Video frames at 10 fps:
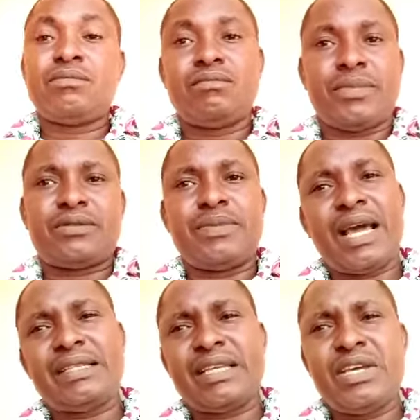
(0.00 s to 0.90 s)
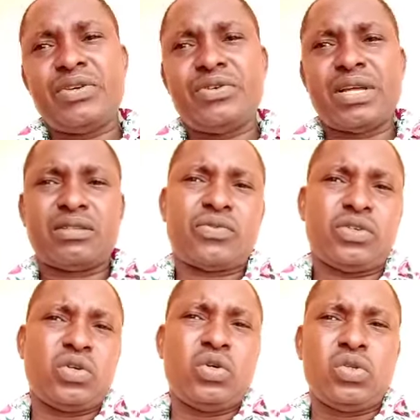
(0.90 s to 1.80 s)
But may I tell you that for
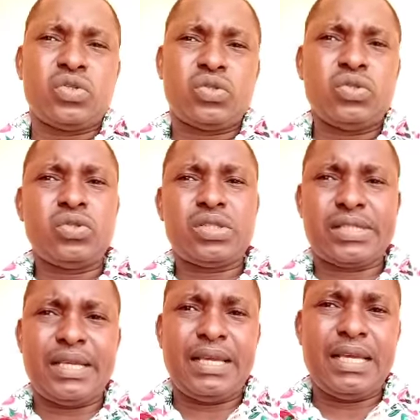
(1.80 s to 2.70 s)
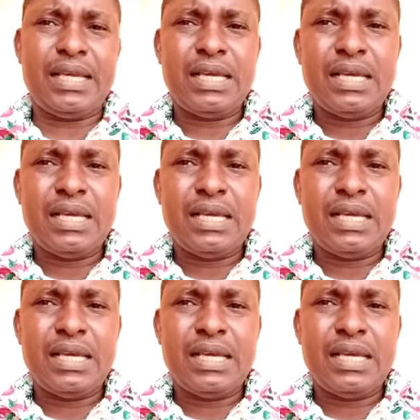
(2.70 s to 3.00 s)
those who see